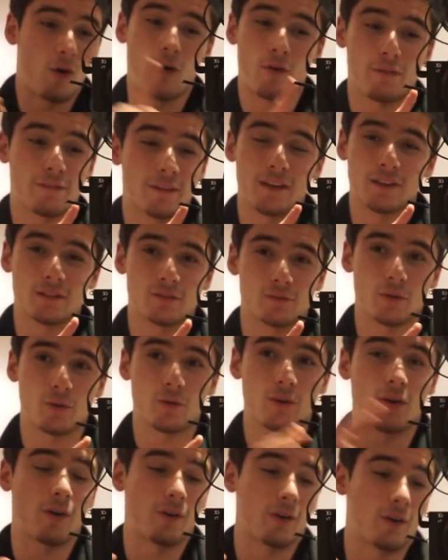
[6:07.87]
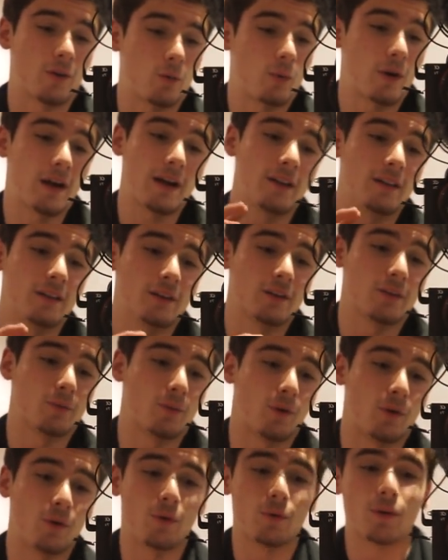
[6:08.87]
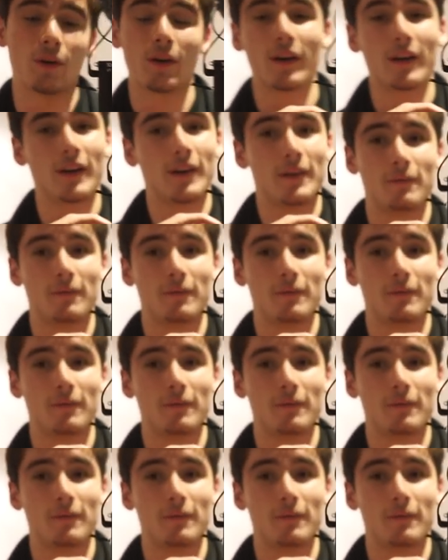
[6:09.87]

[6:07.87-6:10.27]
off King's Road on a quiet little road,